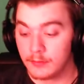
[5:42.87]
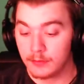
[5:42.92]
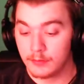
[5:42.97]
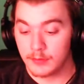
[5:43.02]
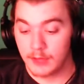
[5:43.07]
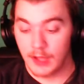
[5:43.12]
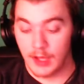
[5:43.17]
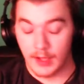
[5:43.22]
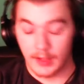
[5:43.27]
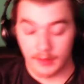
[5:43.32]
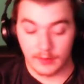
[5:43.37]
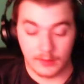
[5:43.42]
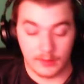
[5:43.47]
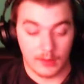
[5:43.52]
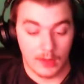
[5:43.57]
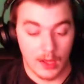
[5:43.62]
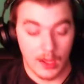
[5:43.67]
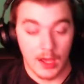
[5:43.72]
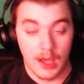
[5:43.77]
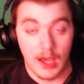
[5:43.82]
Guys,
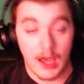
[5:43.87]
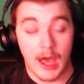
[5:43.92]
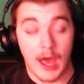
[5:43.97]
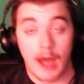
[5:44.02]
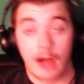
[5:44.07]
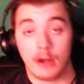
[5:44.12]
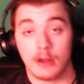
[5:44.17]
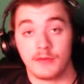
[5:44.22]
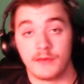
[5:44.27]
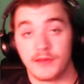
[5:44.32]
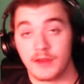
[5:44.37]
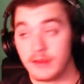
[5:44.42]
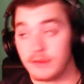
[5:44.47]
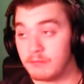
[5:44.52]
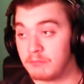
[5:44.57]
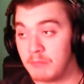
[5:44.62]
I don't know if any...